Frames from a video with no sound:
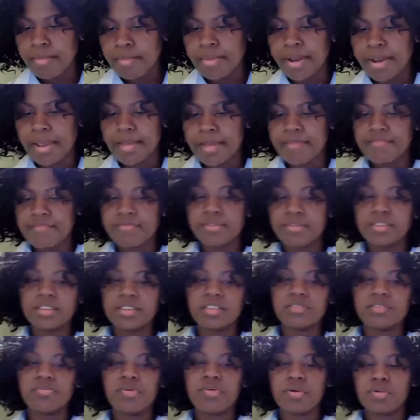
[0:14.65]
My
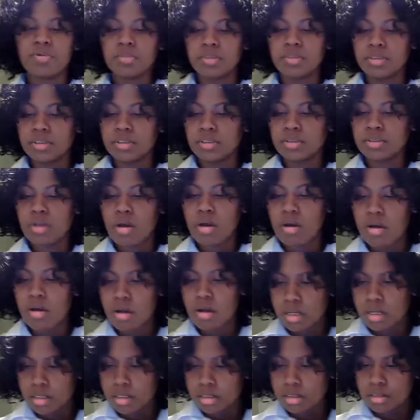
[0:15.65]
emphasis focuses
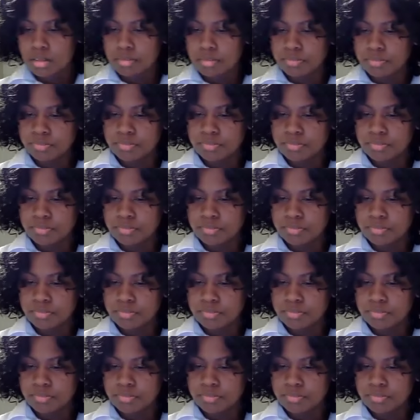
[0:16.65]
on